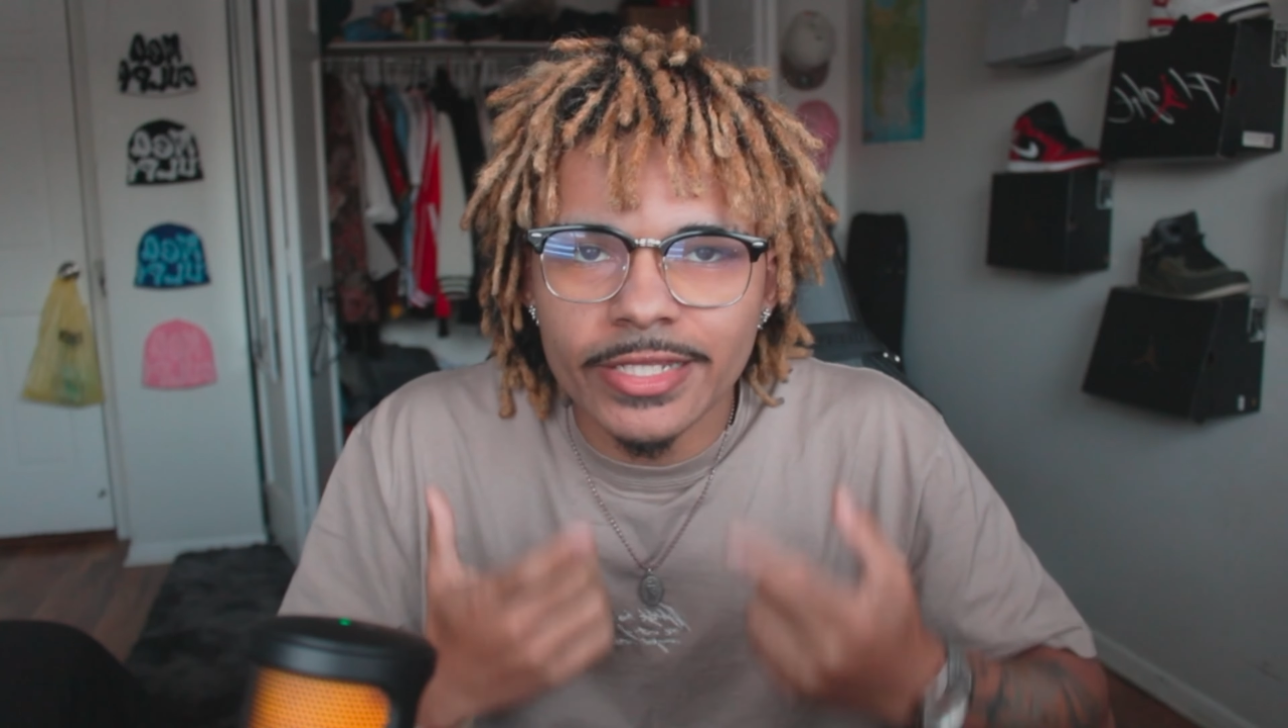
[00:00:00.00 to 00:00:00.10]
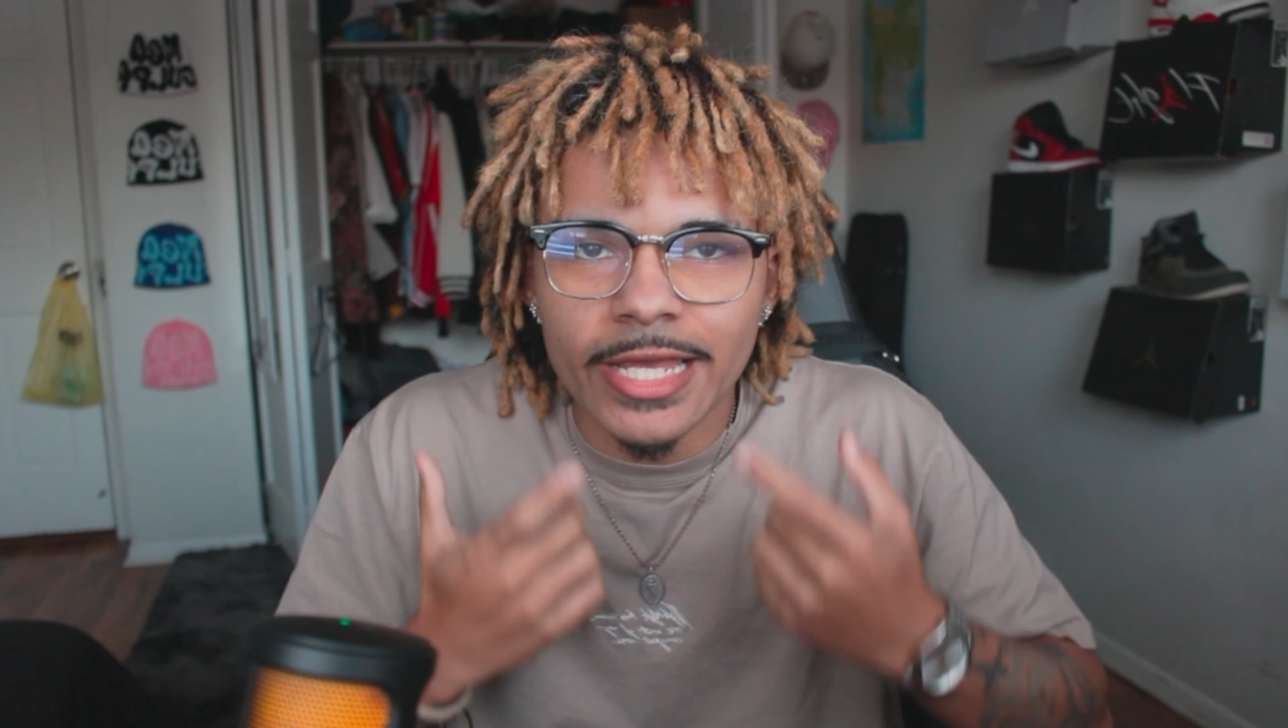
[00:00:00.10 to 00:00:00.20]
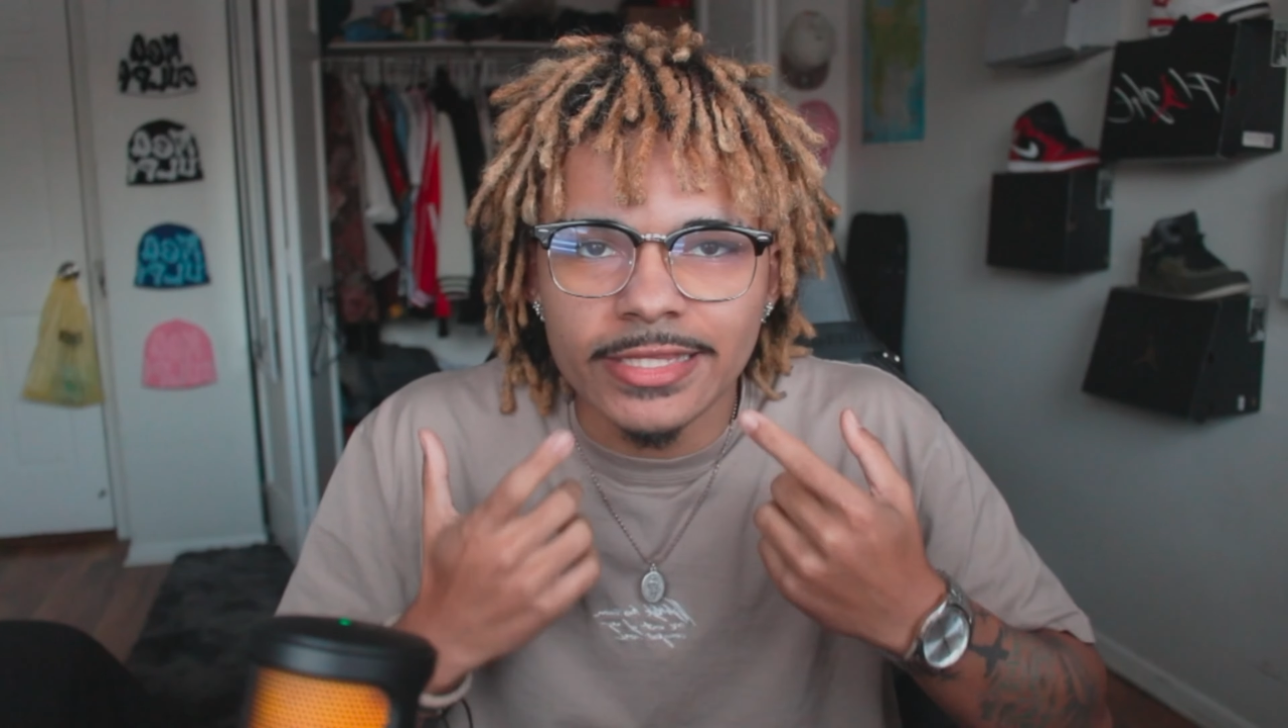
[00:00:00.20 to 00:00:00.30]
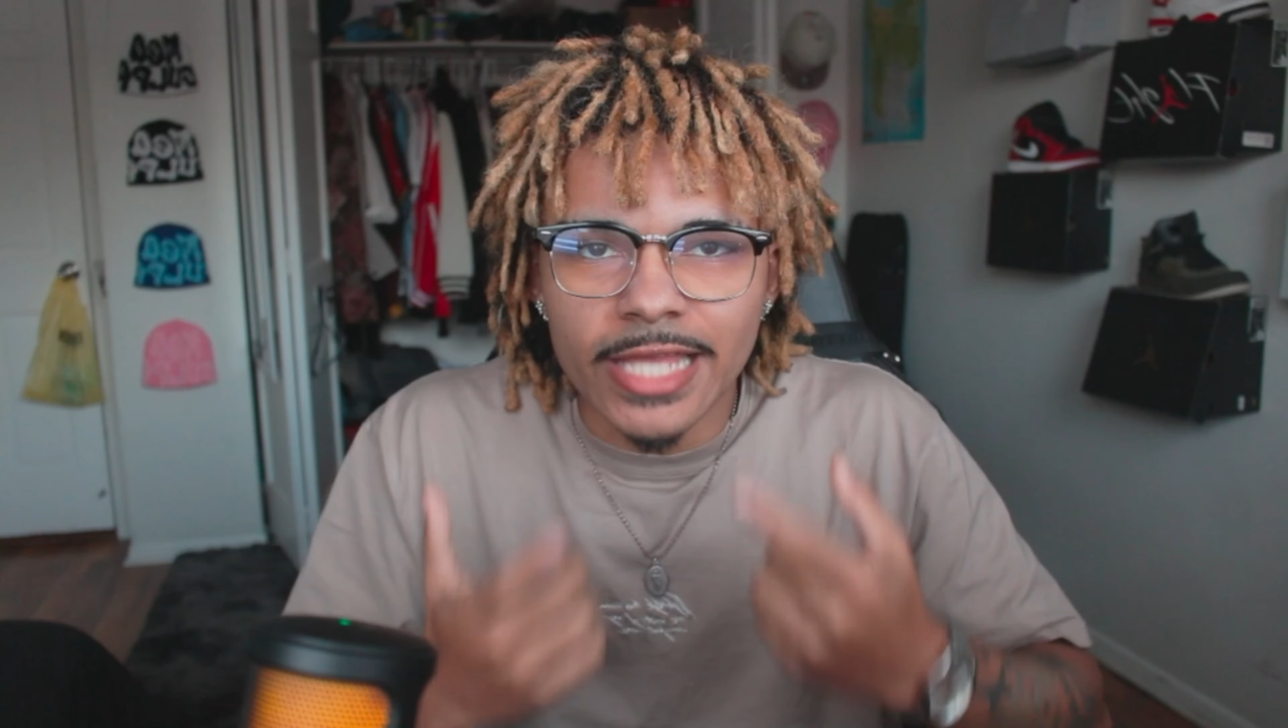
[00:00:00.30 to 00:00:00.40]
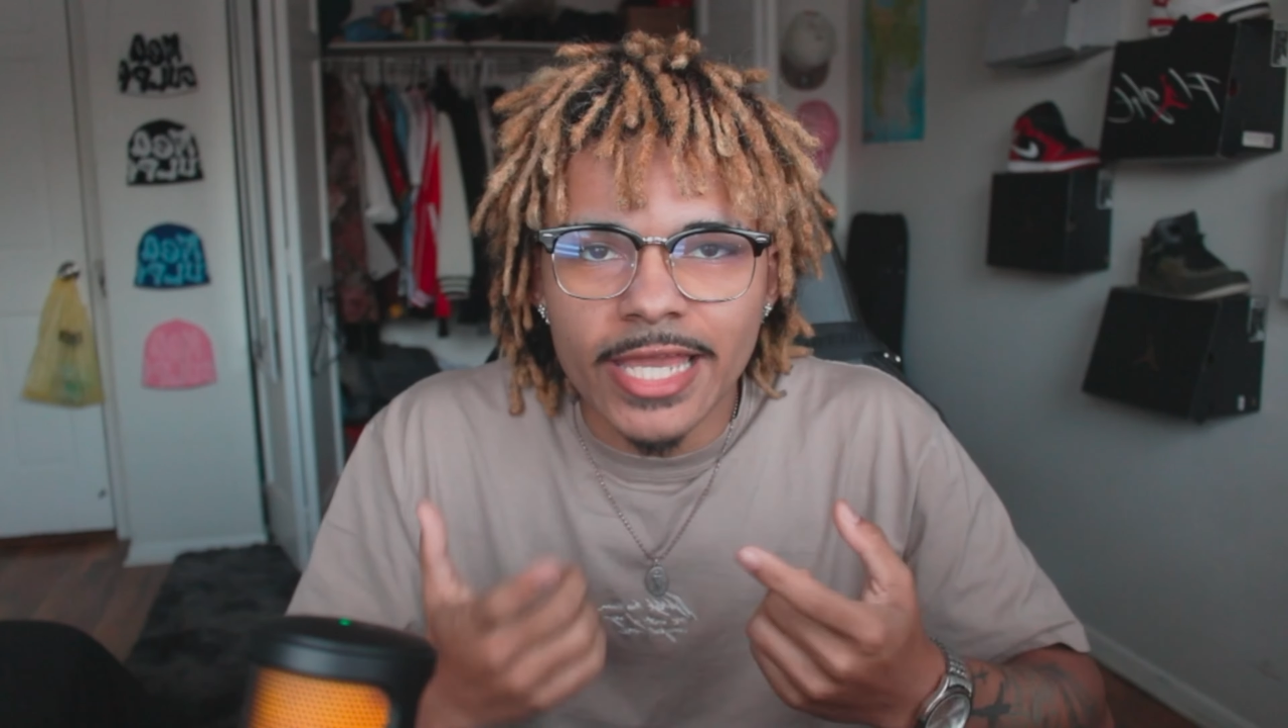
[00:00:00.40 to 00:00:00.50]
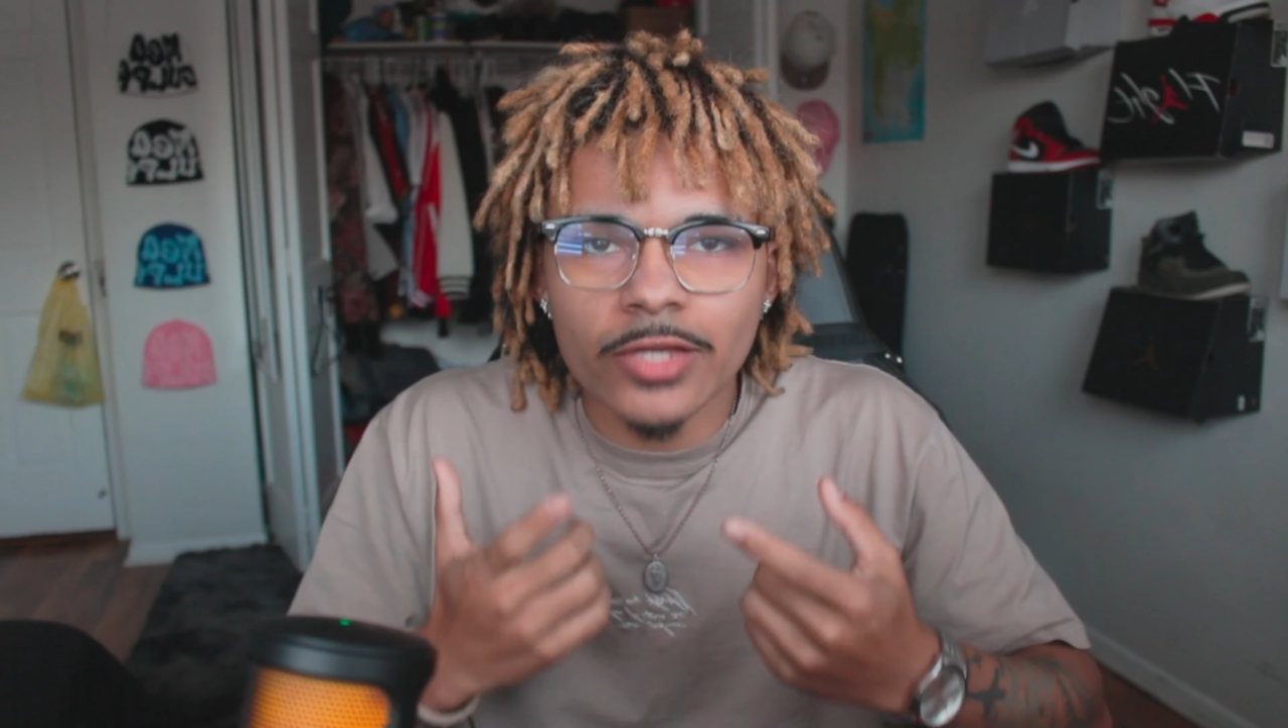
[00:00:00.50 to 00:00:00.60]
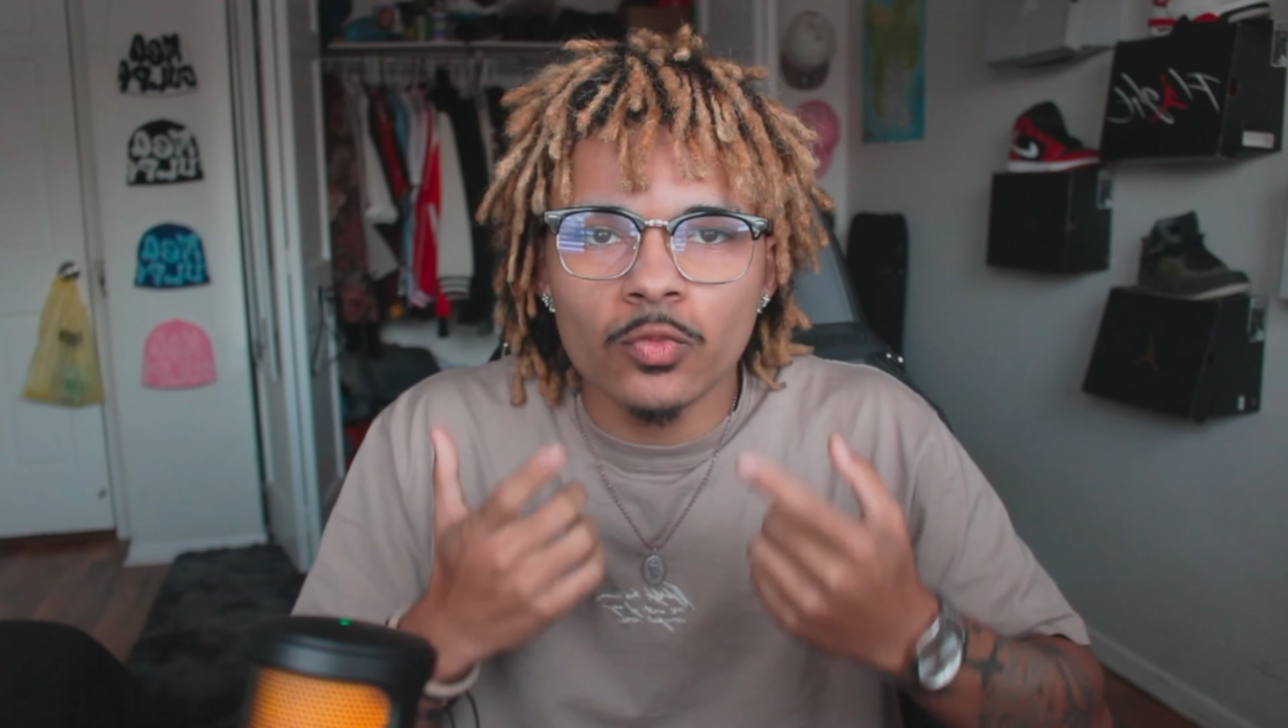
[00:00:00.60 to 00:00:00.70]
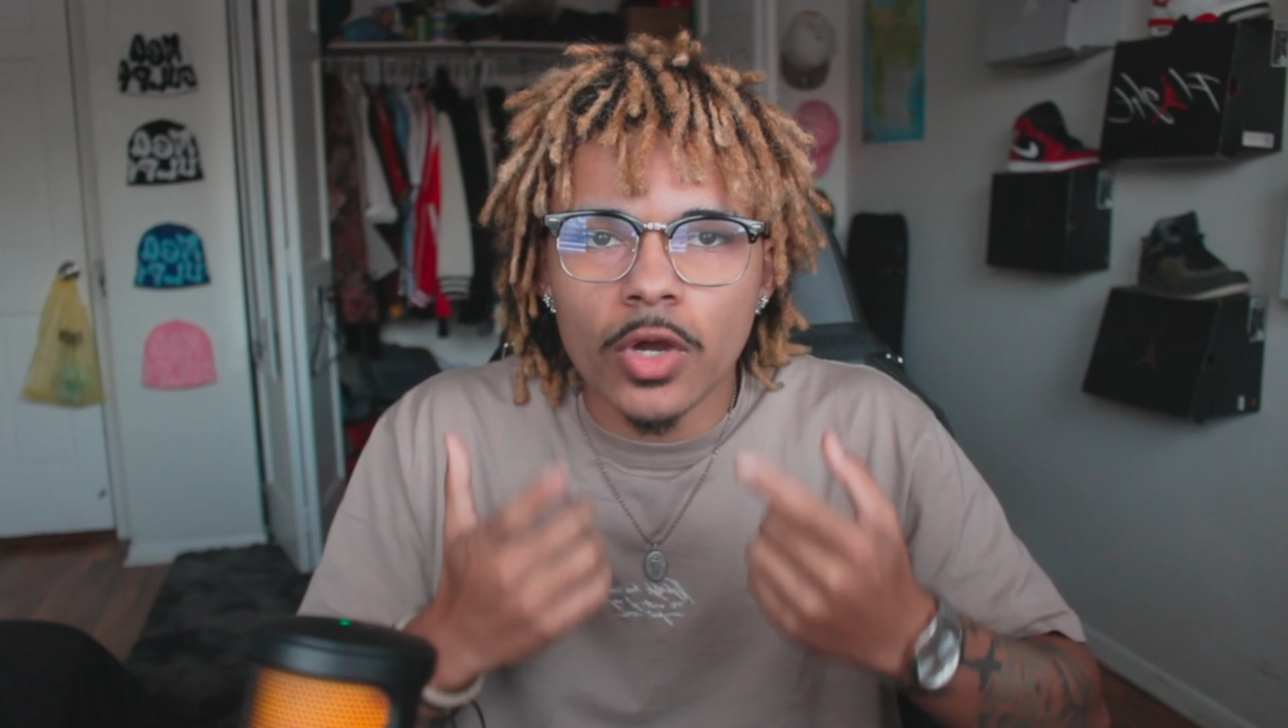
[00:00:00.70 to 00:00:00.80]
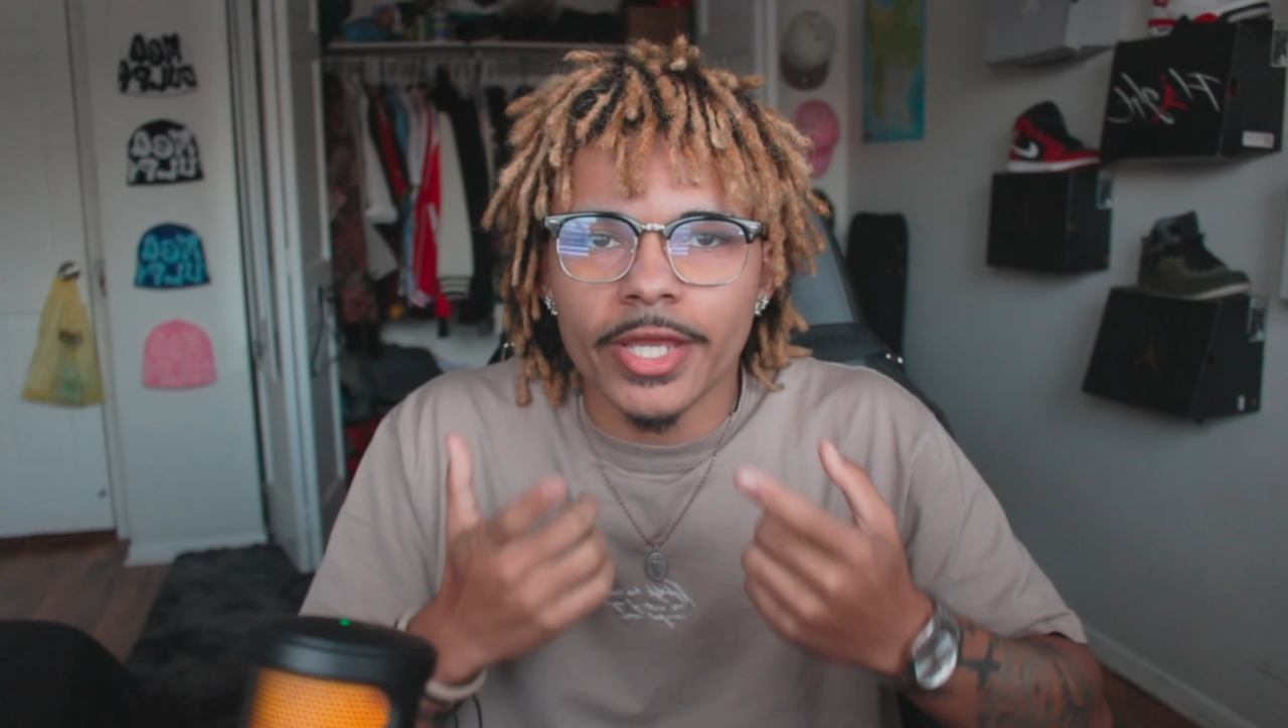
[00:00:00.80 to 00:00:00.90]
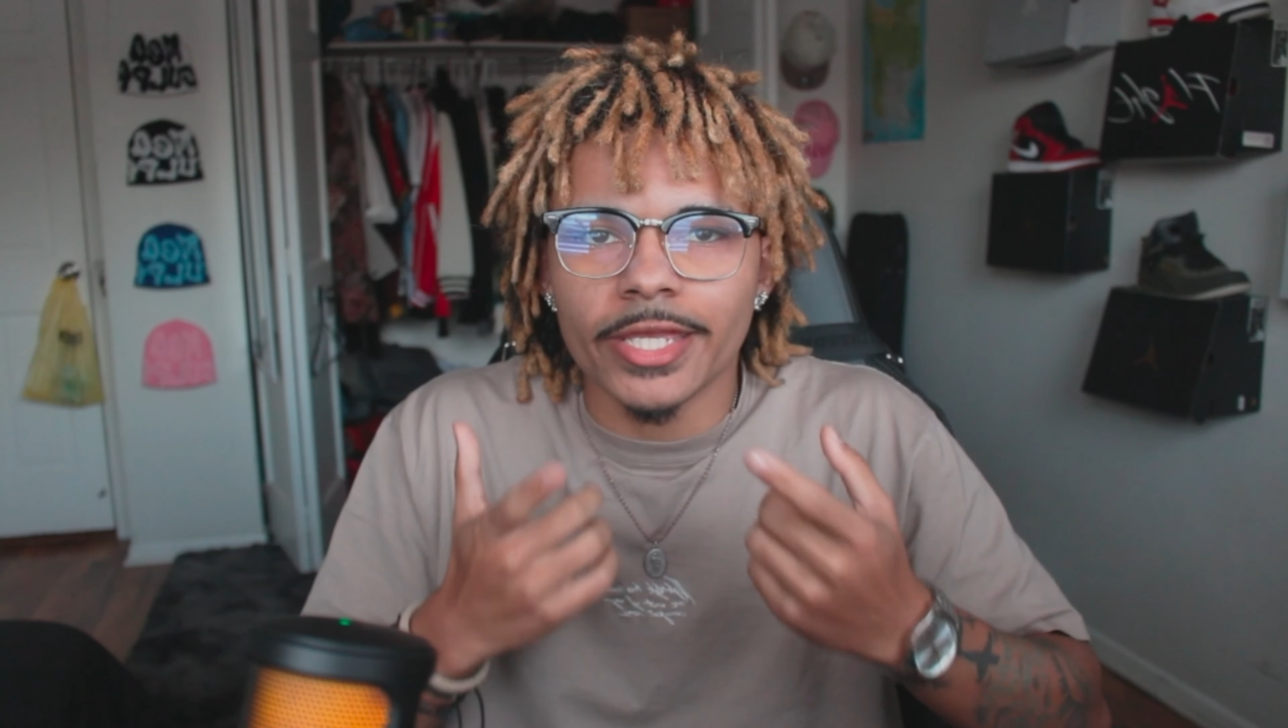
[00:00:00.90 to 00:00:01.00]
that they
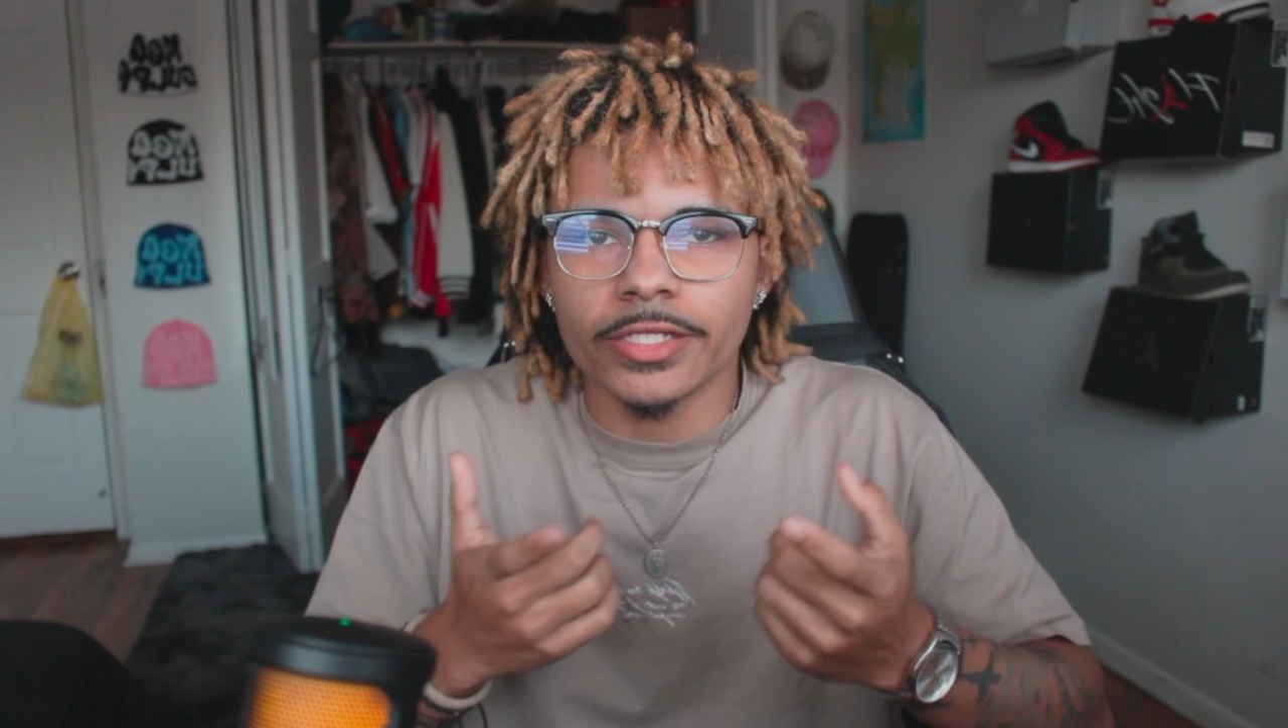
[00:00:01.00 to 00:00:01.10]
want